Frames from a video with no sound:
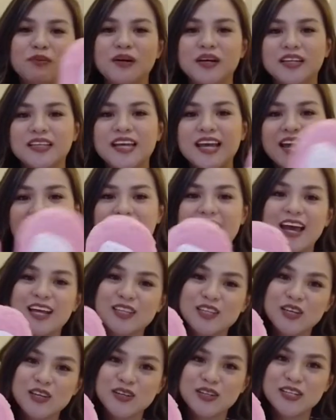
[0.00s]
but
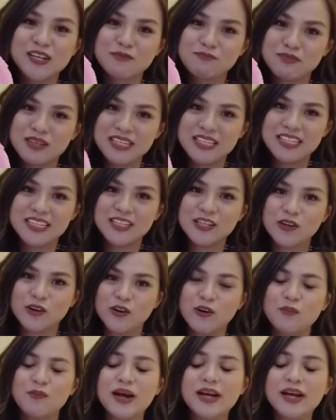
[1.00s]
ito yung napili ko.